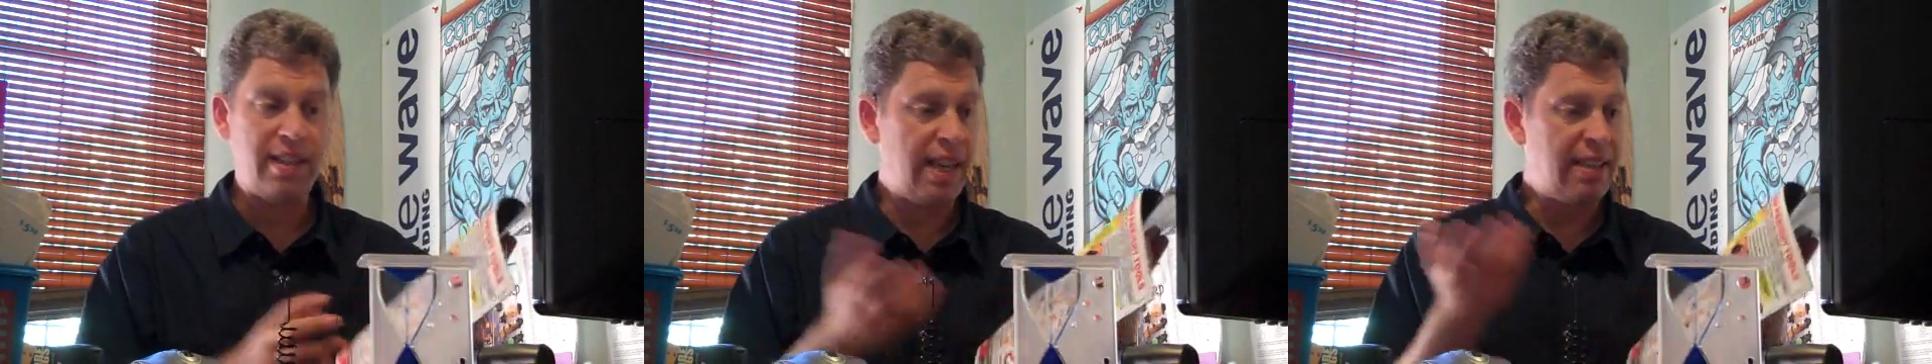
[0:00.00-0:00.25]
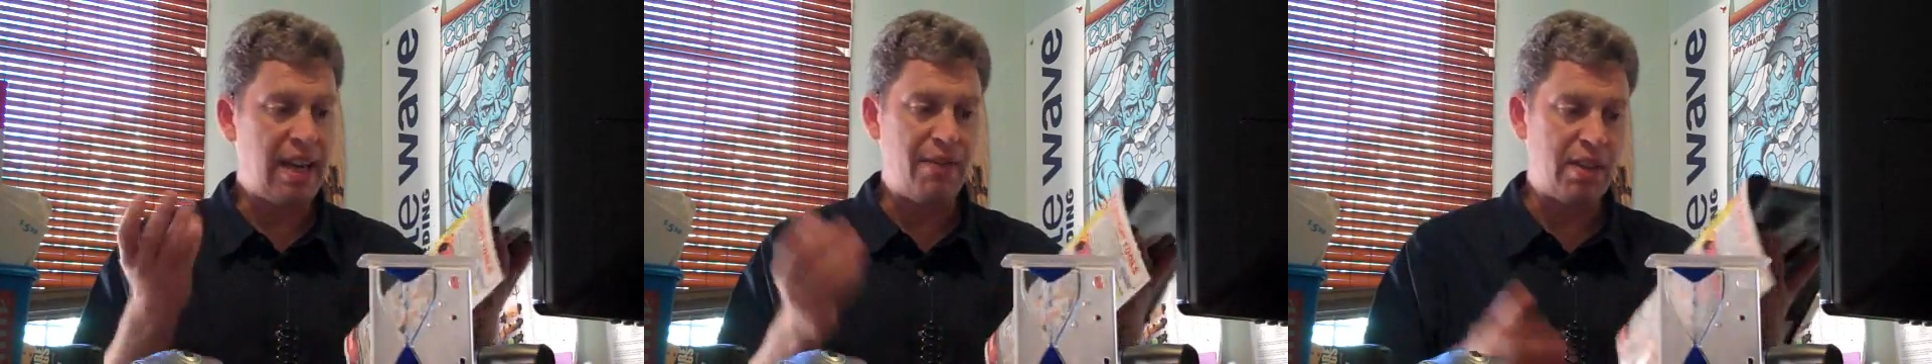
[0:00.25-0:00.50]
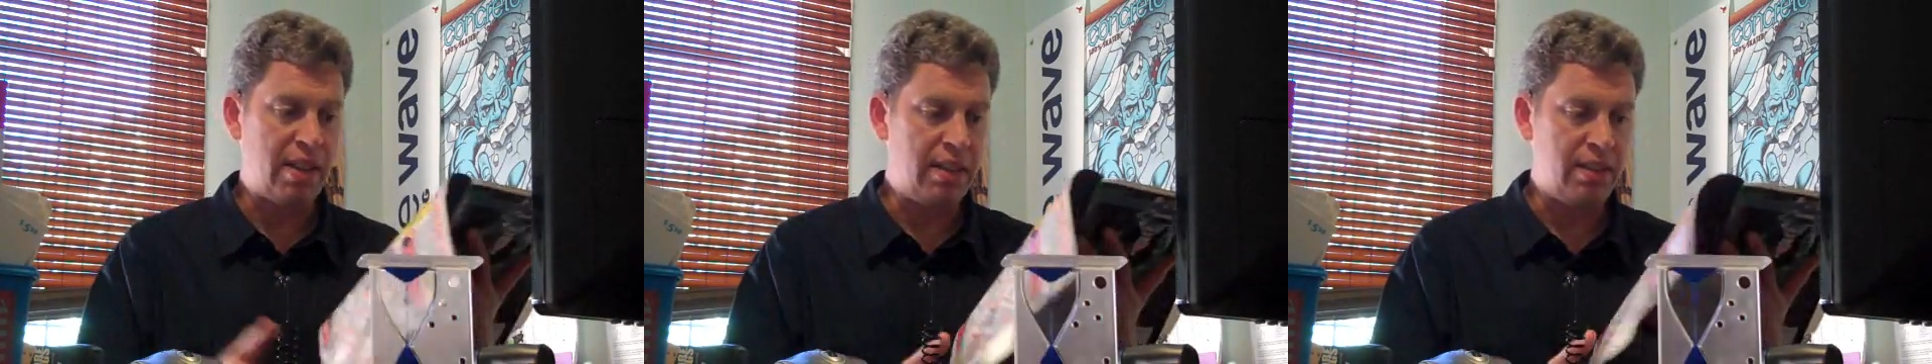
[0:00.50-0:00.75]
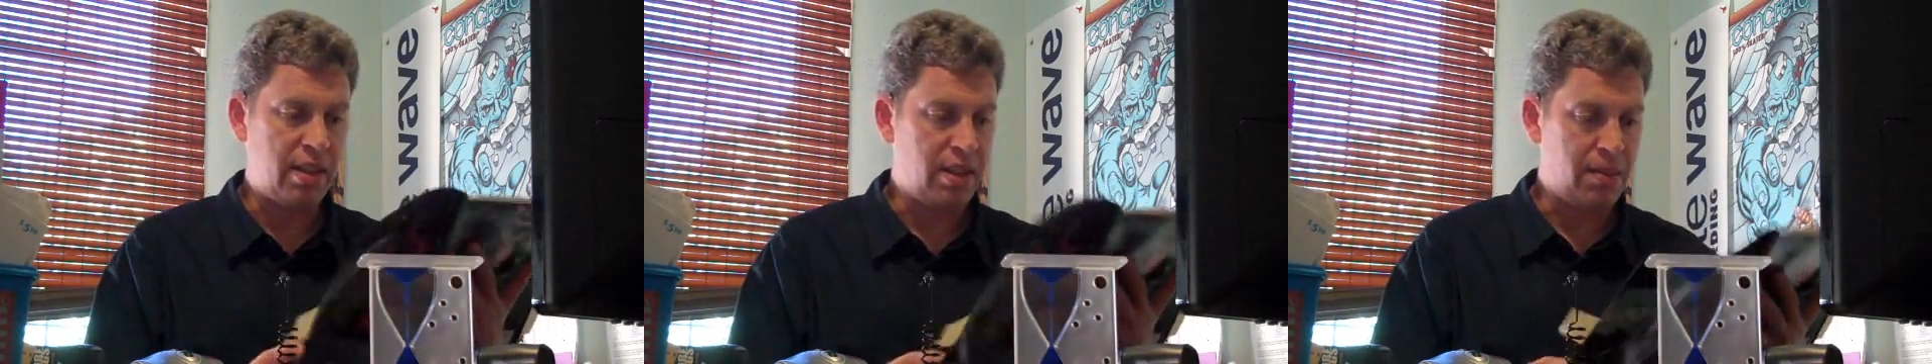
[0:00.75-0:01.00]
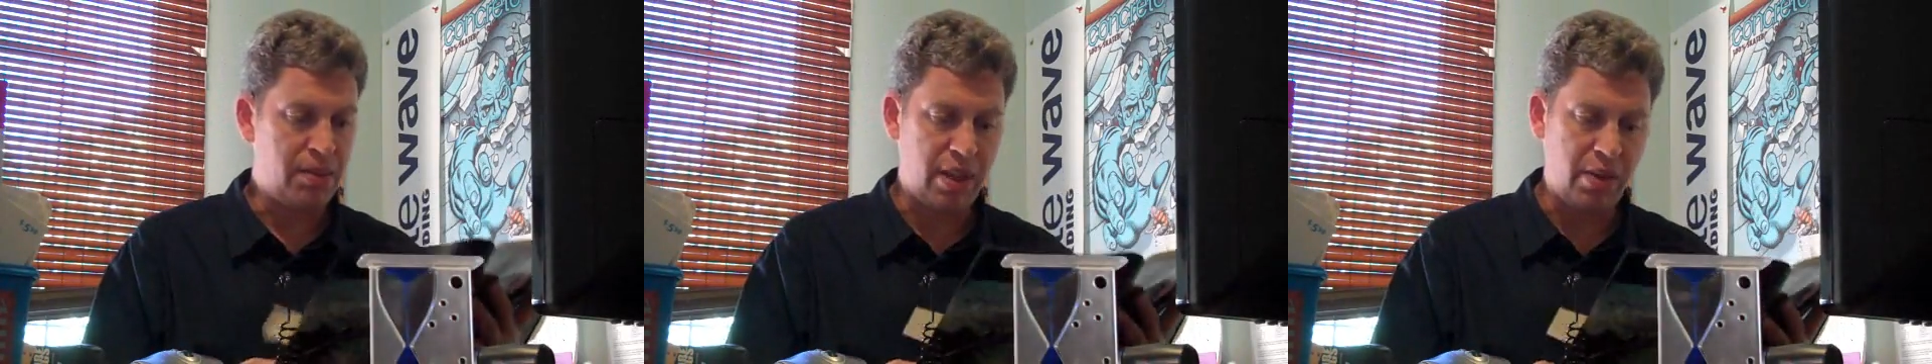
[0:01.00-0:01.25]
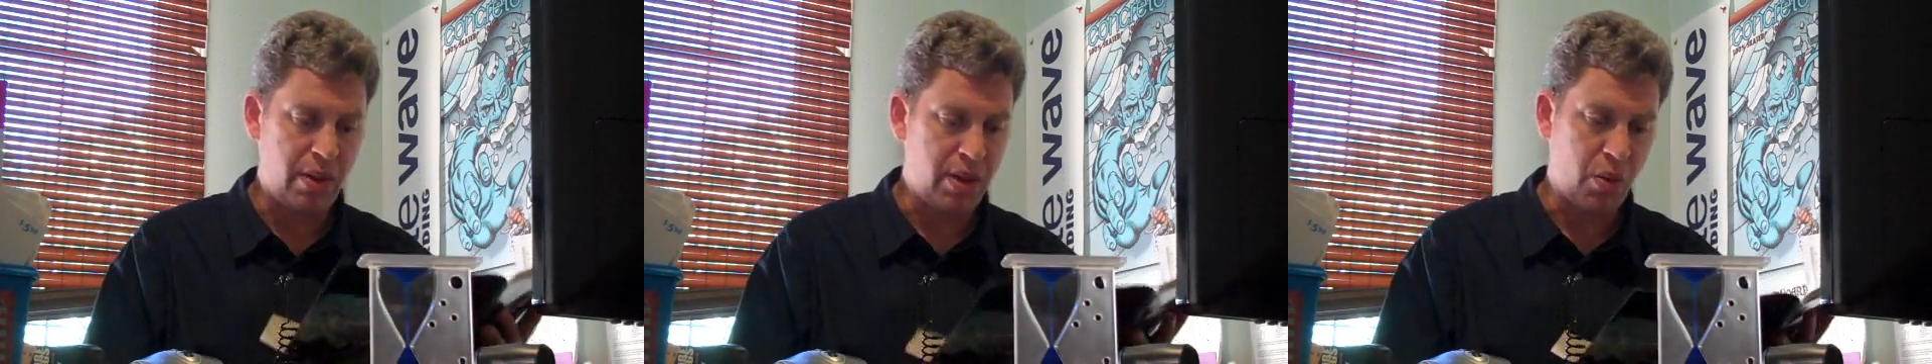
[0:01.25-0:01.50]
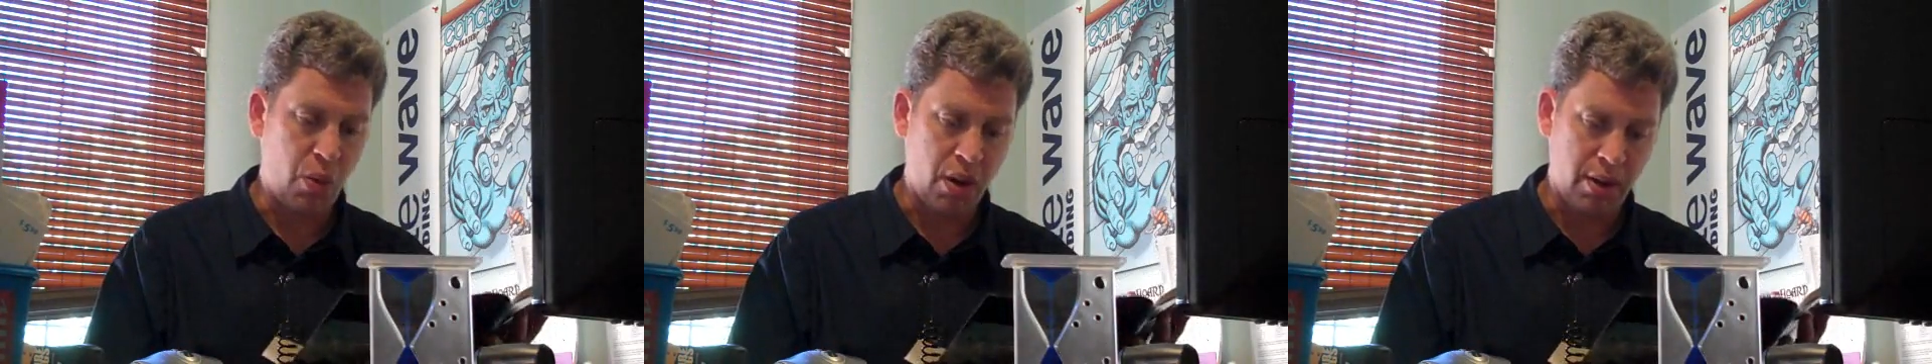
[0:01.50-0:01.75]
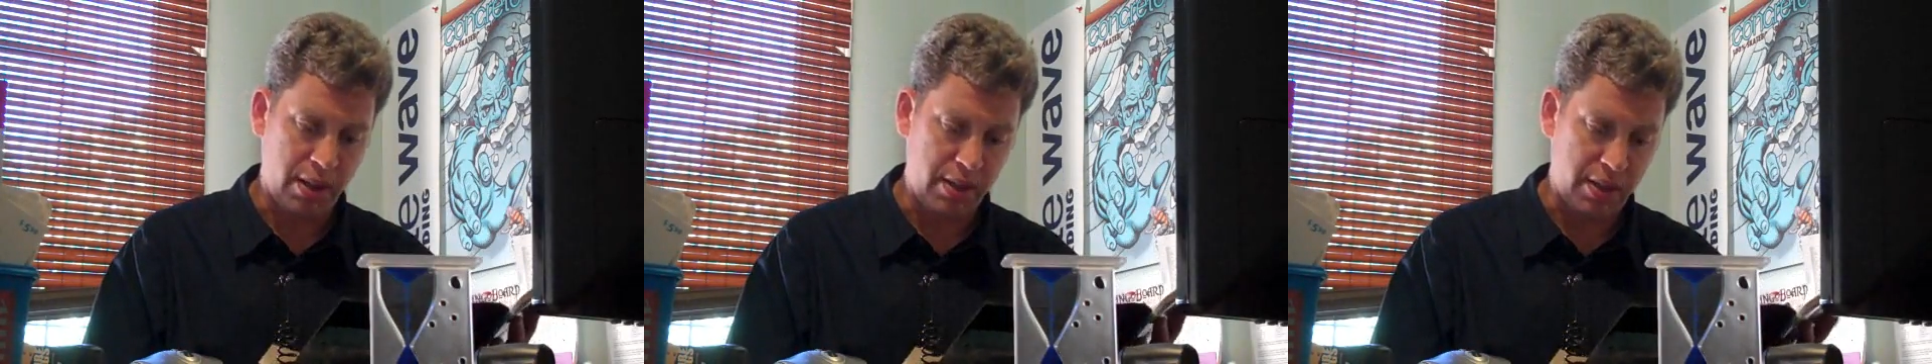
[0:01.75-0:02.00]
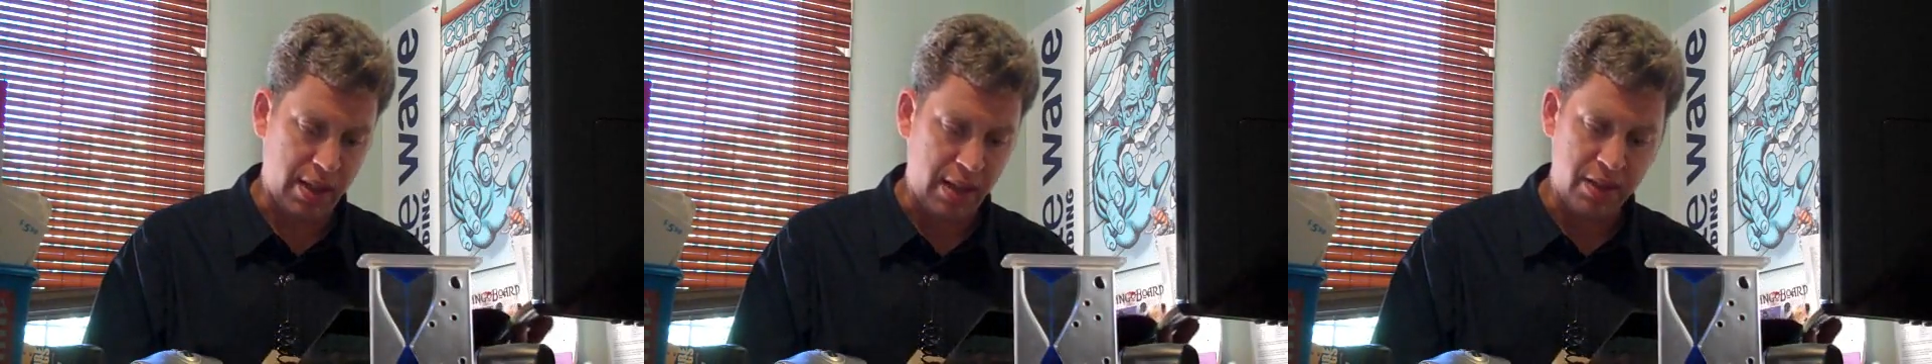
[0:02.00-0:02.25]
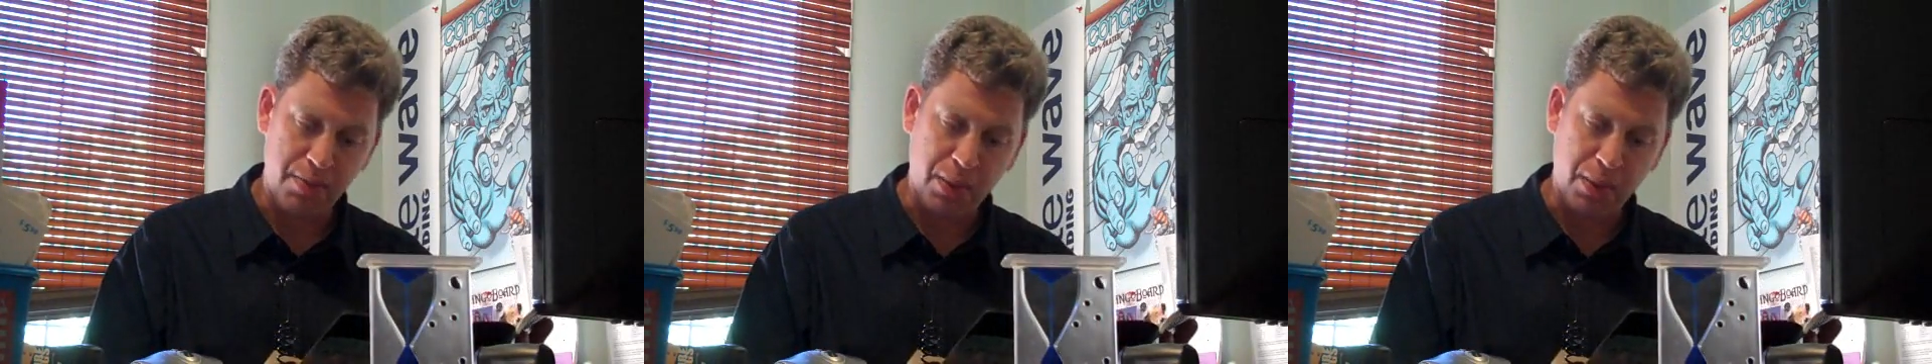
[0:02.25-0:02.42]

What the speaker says: I guess advertising comes any way you want these days,